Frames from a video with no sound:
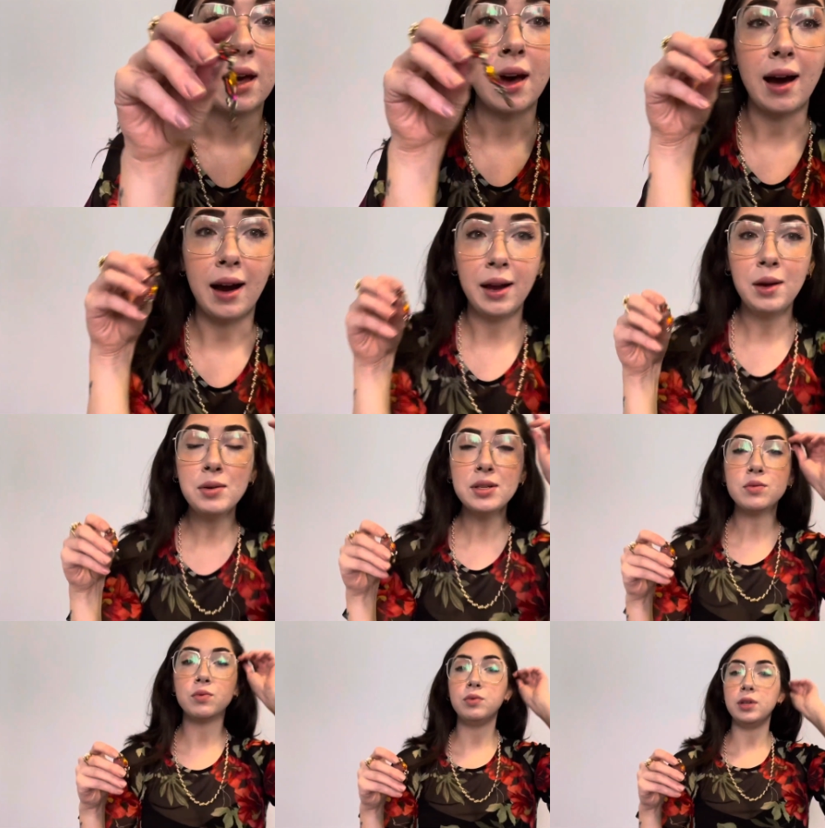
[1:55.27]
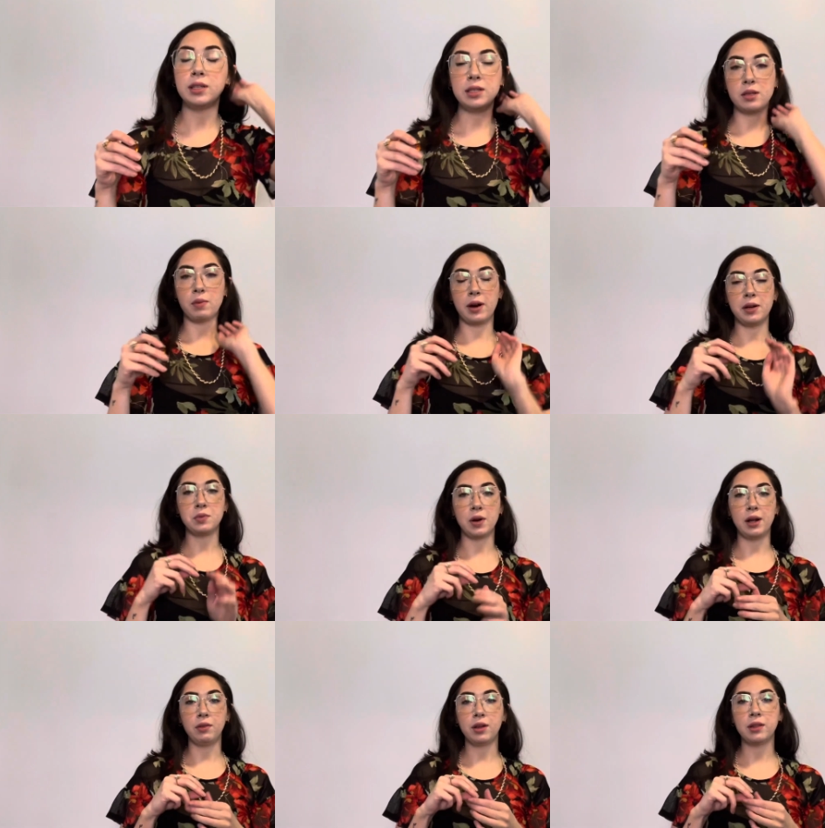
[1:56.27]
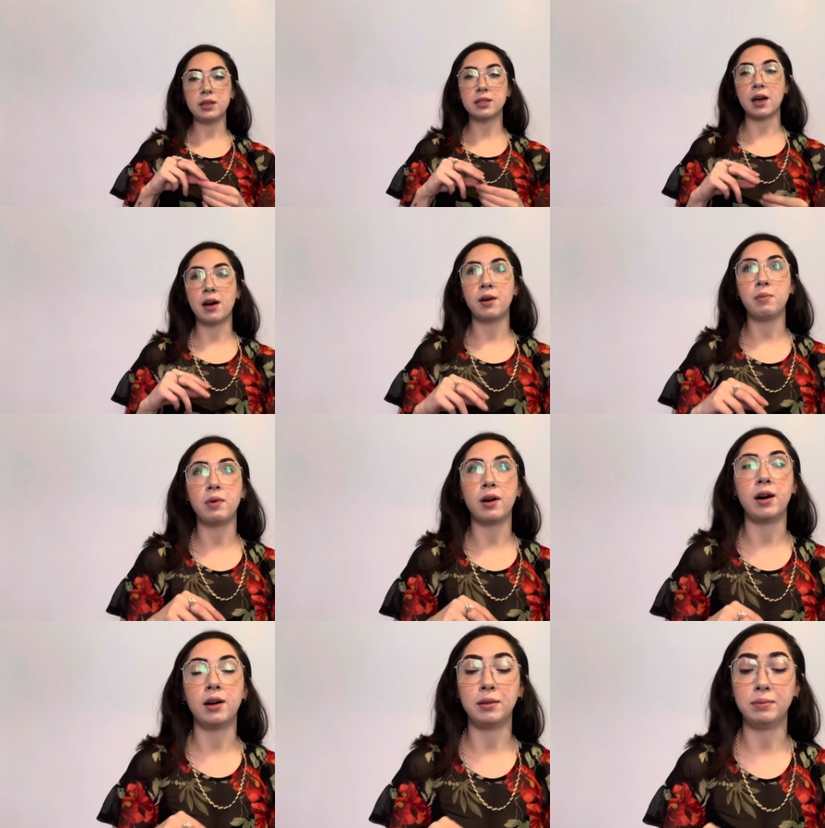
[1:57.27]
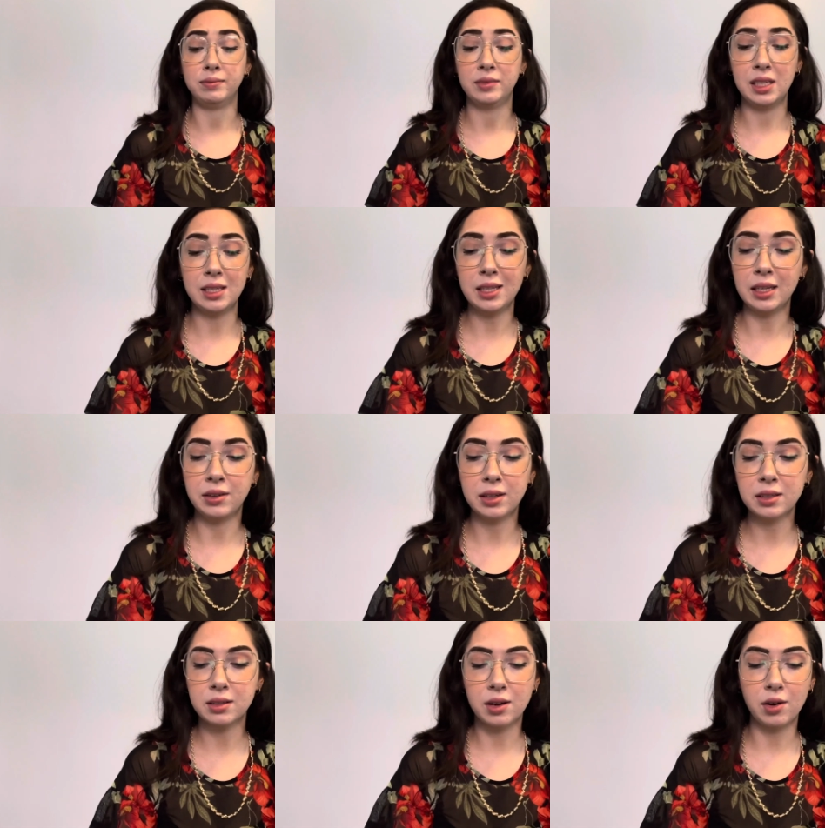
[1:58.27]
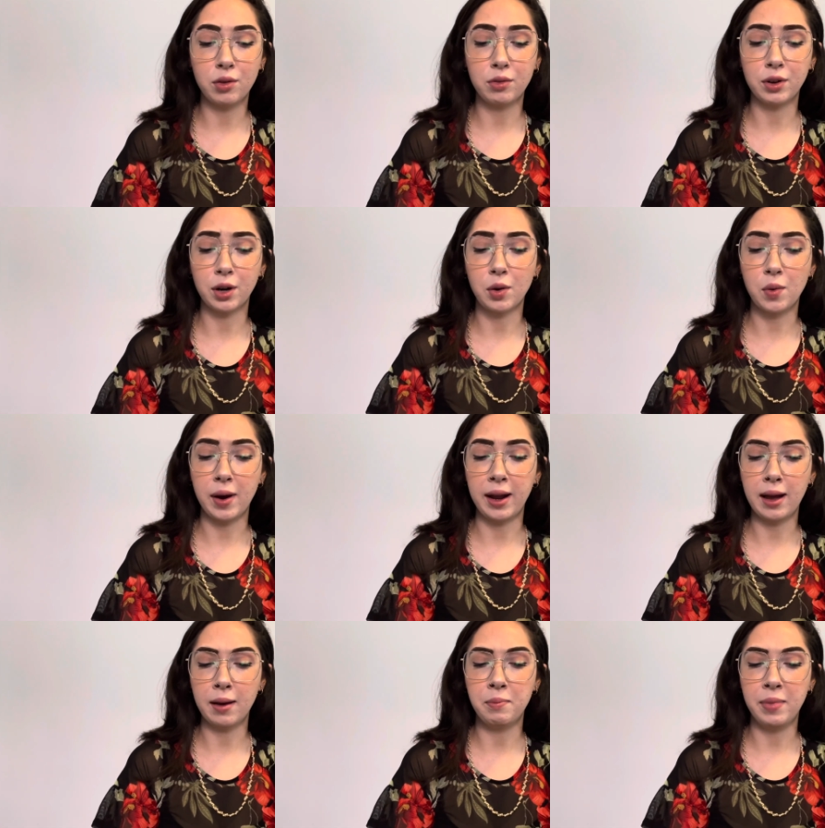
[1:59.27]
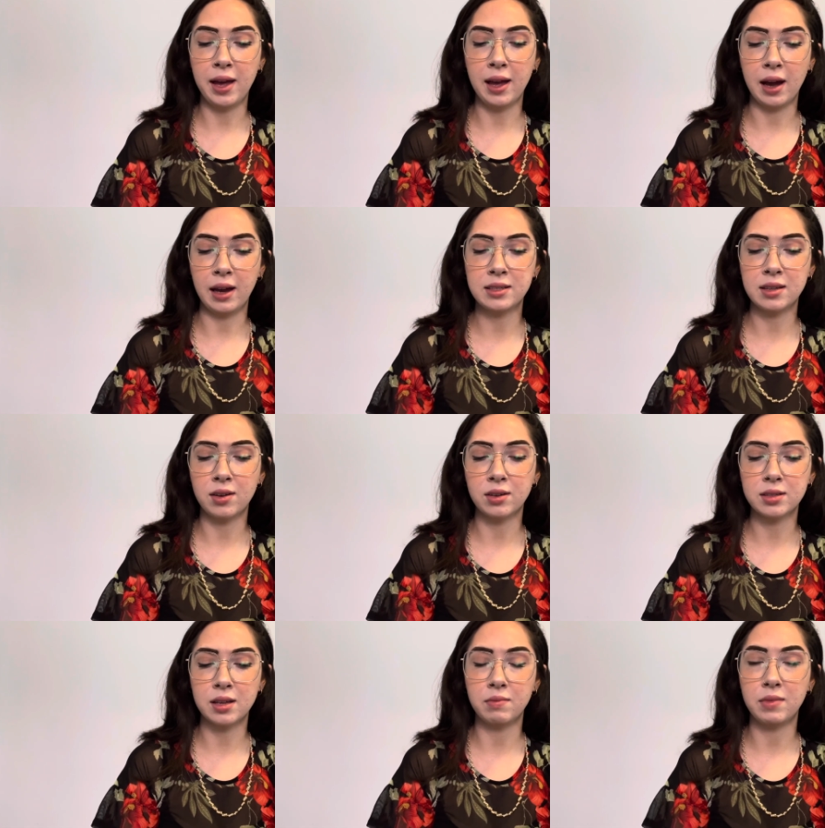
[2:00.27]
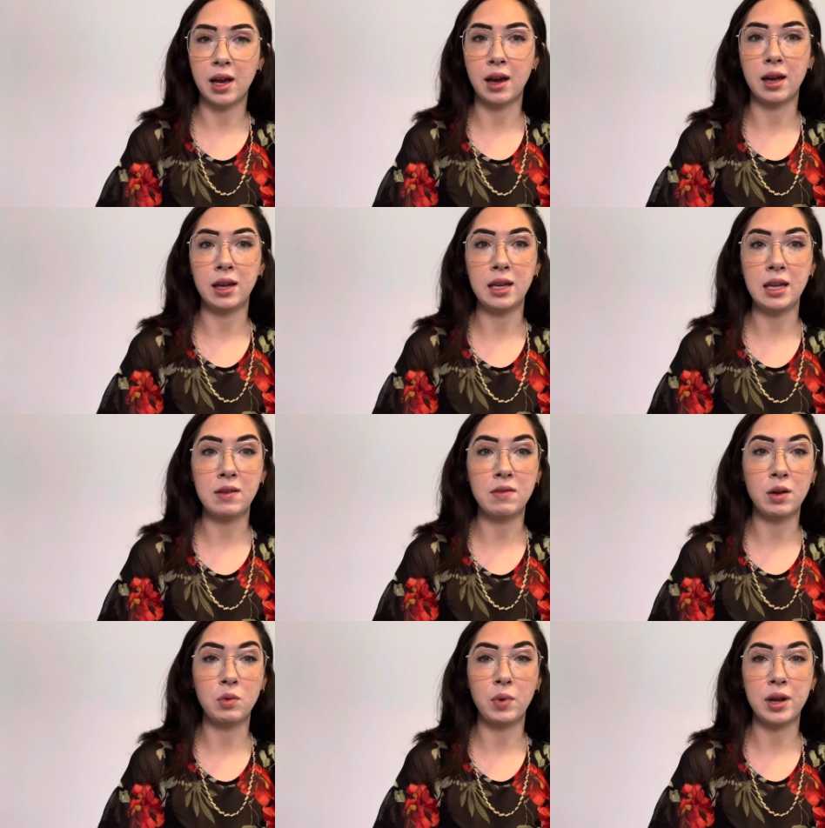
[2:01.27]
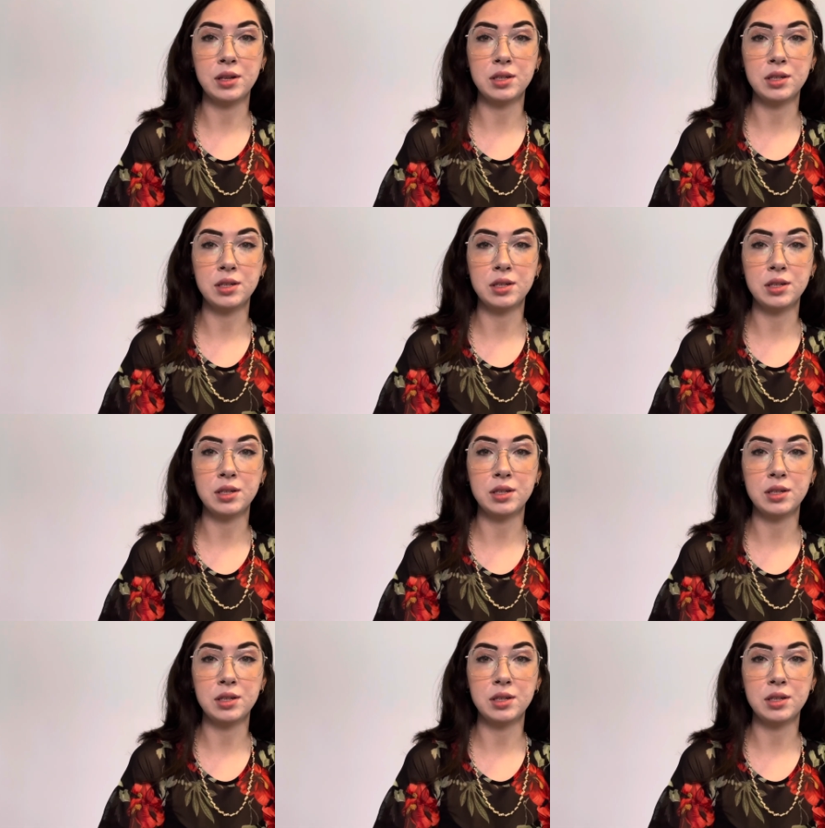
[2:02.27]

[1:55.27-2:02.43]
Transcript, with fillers: I was really surprised when I looked these up. Um, these earrings go for quite a bit. I saw some that even went